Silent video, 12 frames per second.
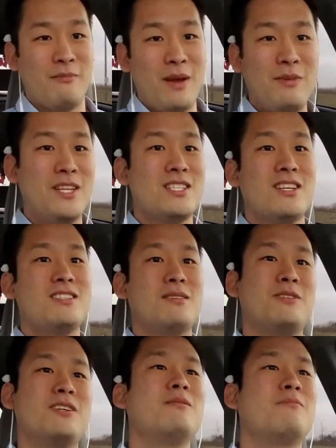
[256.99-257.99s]
Maybe this ends
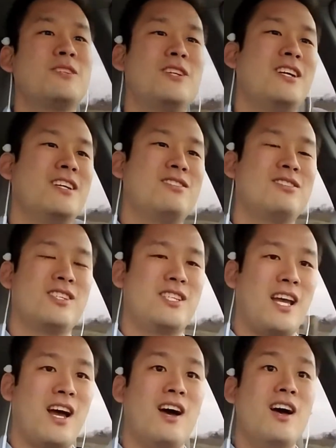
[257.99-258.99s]
up turning into just
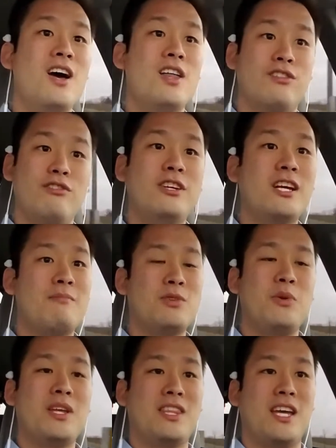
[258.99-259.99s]
like a 3 times a
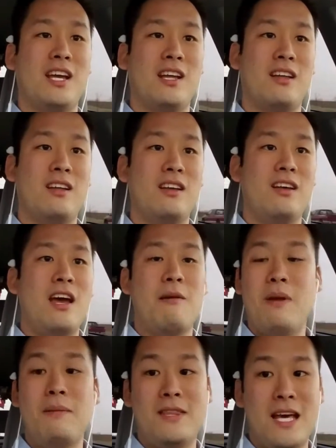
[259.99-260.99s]
week thing, and
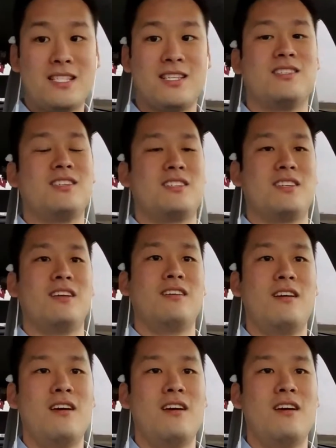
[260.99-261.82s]
maybe that's consistent.